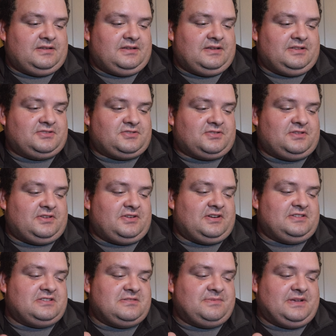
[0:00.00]
it's really
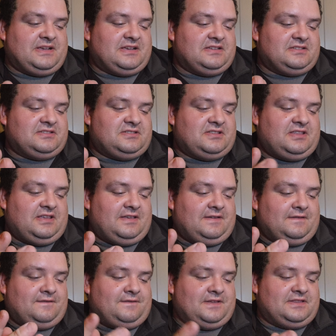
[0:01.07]
crazy because the
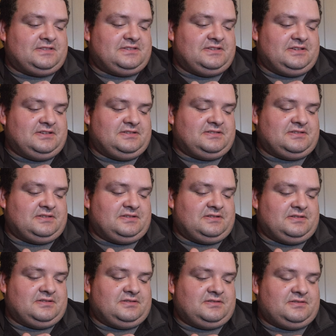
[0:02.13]
fifth
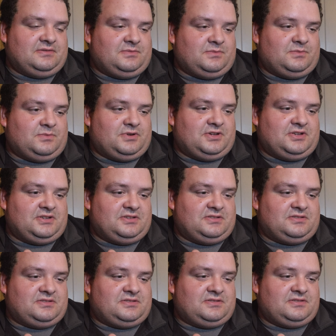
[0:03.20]
season
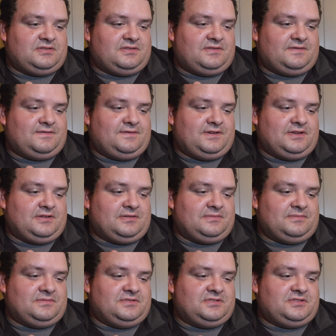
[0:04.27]
was
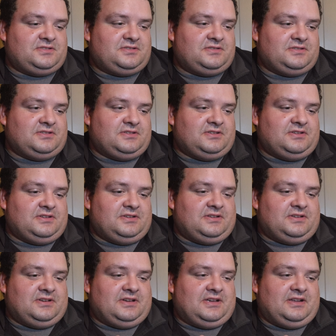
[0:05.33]
filmed
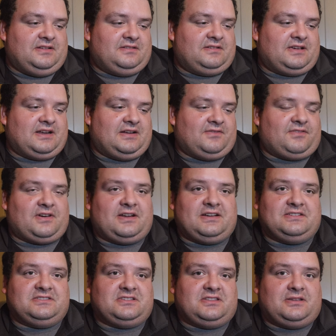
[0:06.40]
and kind of ran
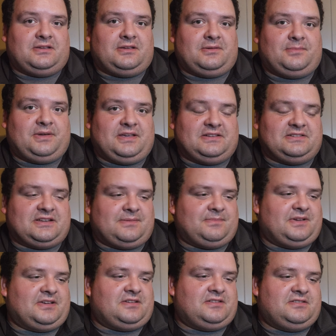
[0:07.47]
into the
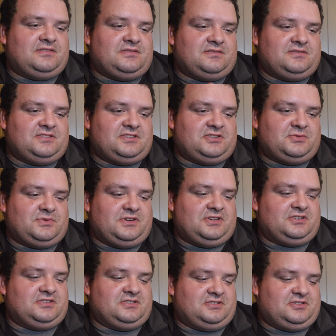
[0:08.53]
pandemic
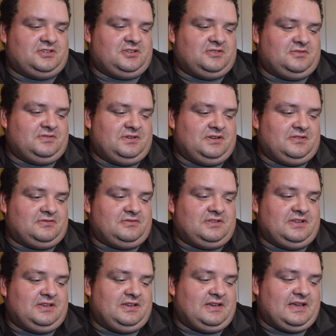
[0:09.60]
situation, so it
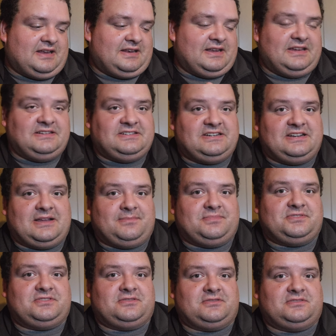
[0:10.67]
only had 19
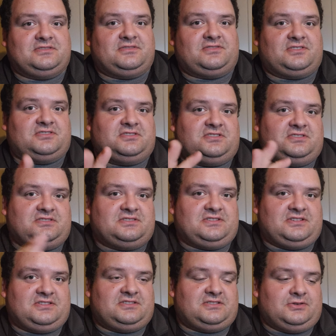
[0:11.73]
episodes versus
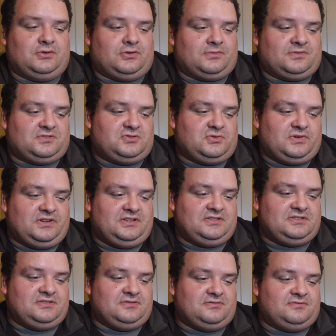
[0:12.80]
its normal
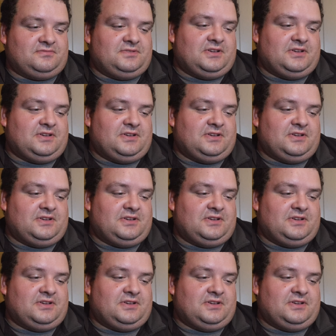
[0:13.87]
22.